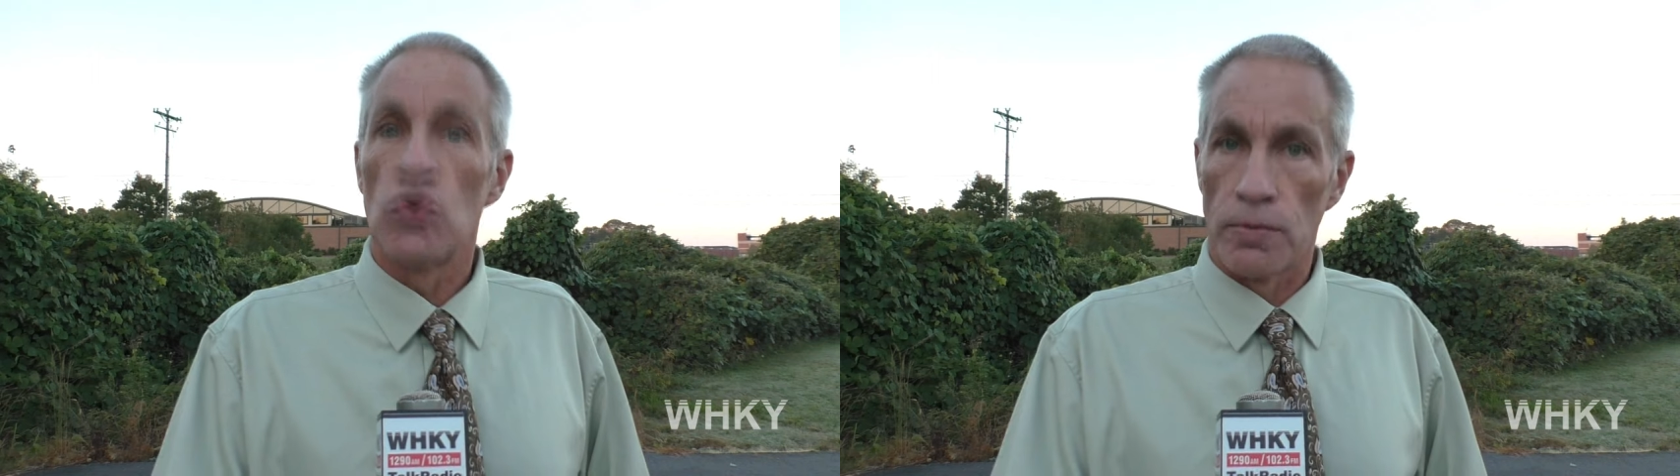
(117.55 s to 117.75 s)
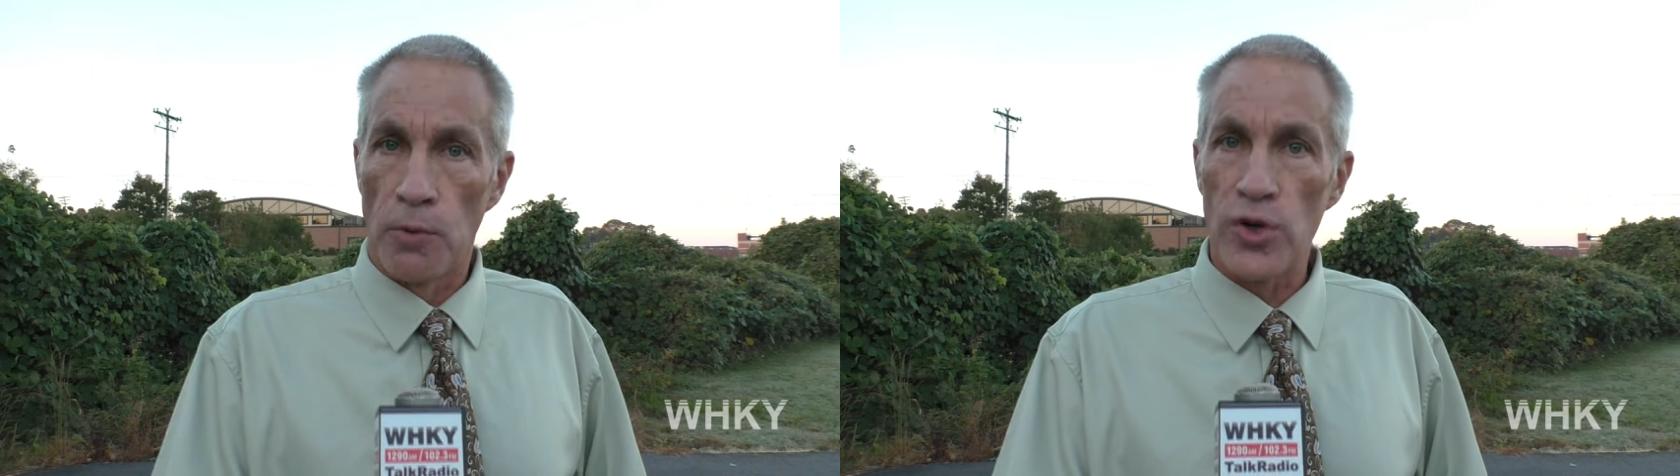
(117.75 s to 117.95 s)

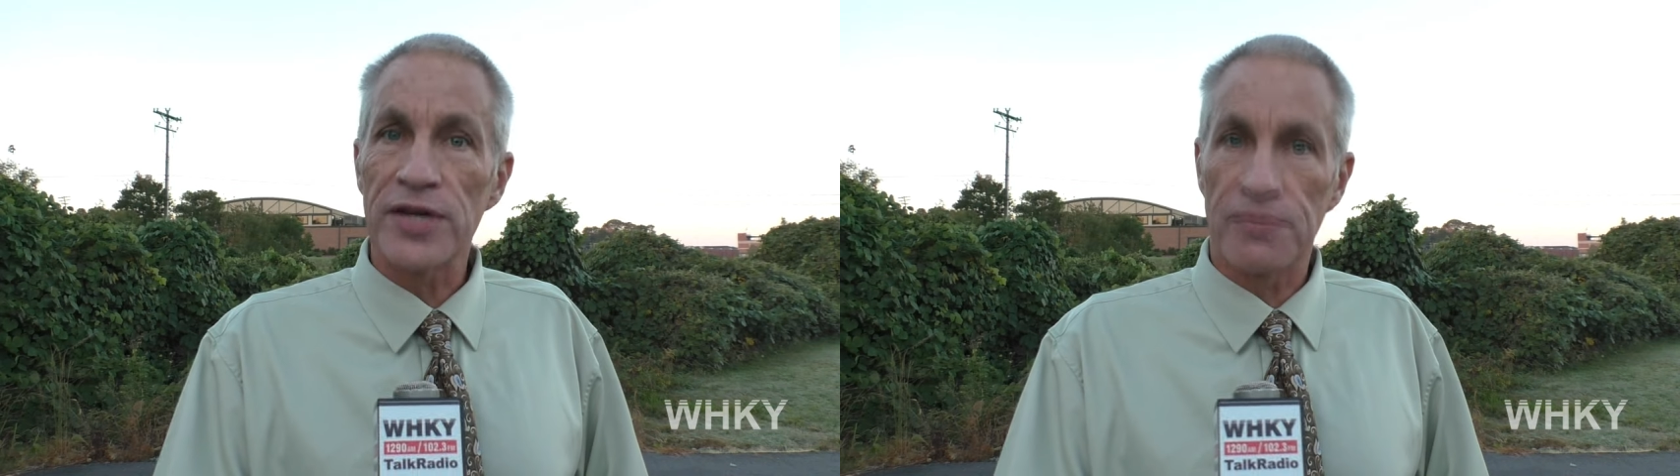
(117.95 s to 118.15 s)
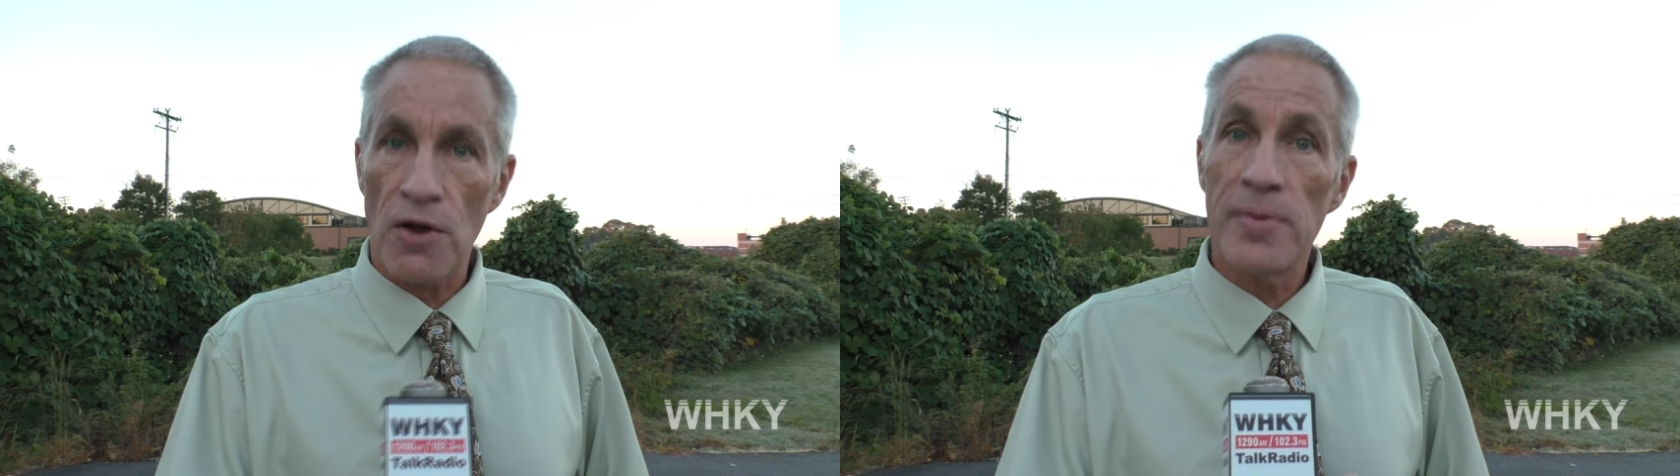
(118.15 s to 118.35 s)

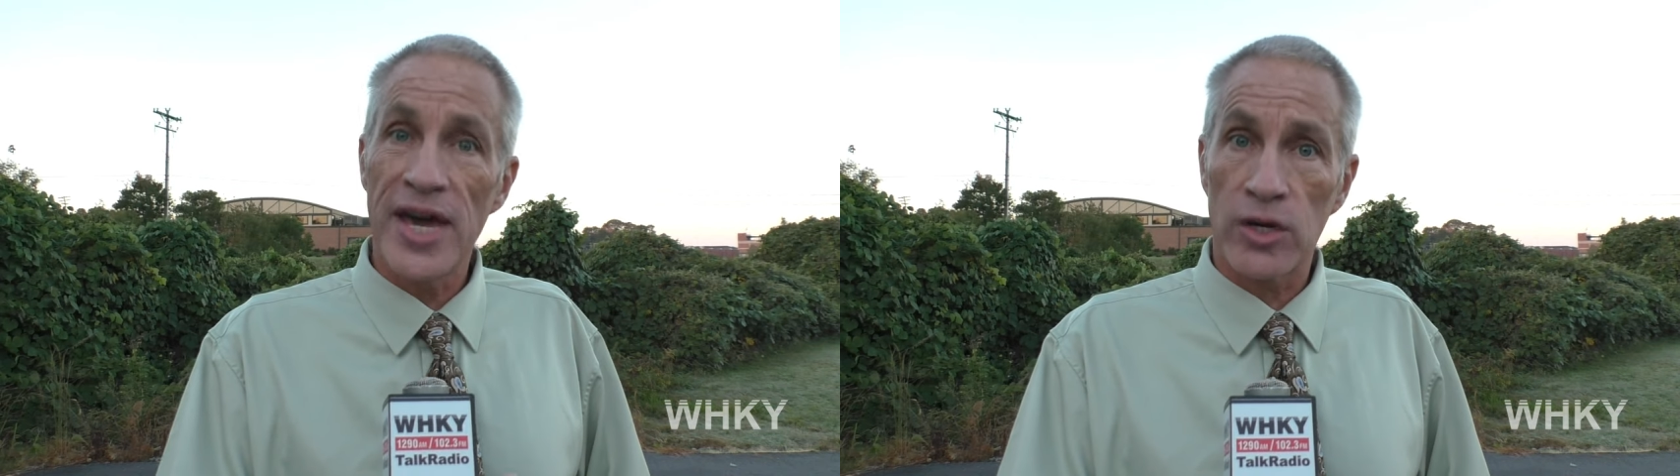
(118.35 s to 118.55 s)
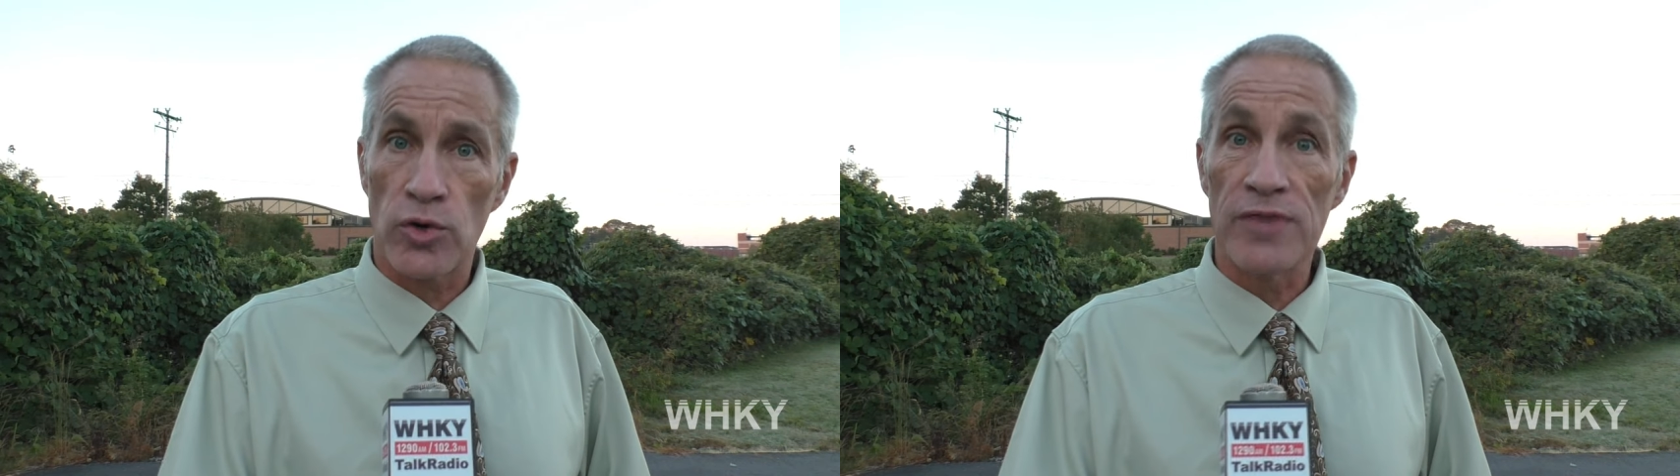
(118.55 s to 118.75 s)
Reporting from
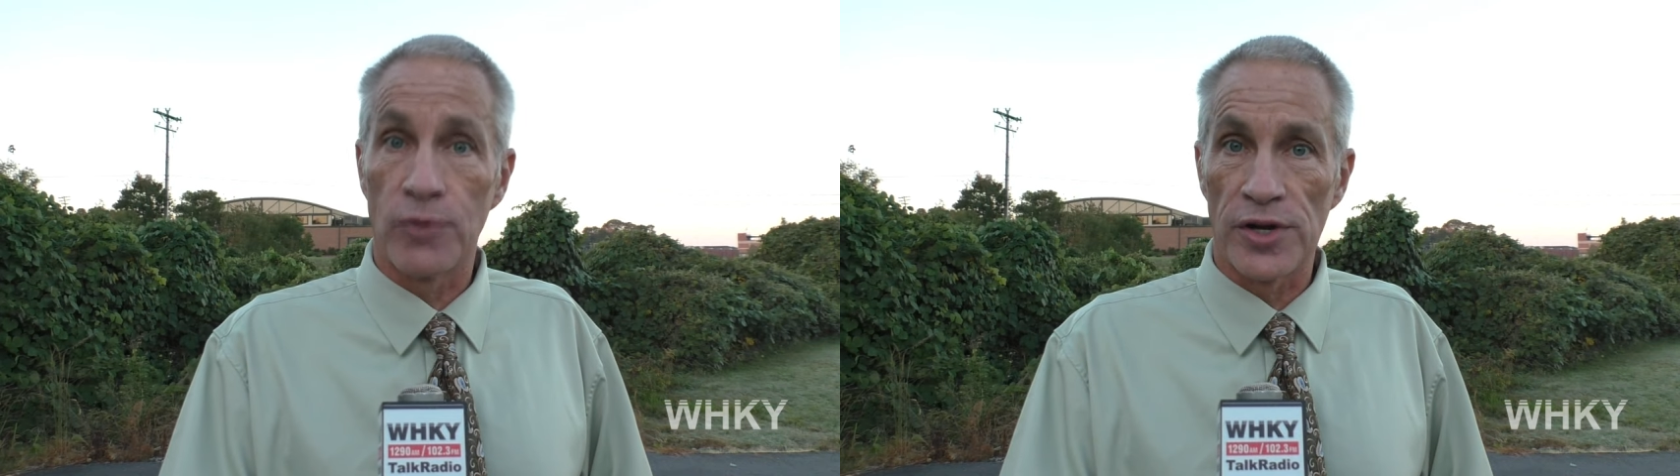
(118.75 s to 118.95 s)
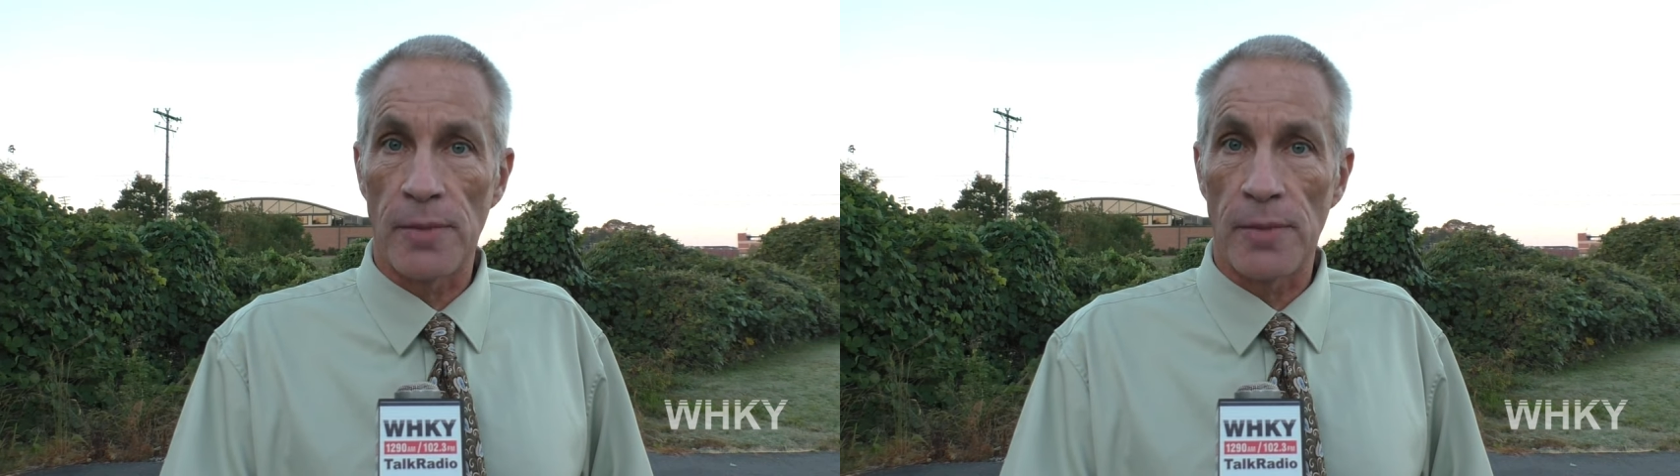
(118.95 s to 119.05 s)
Hickory for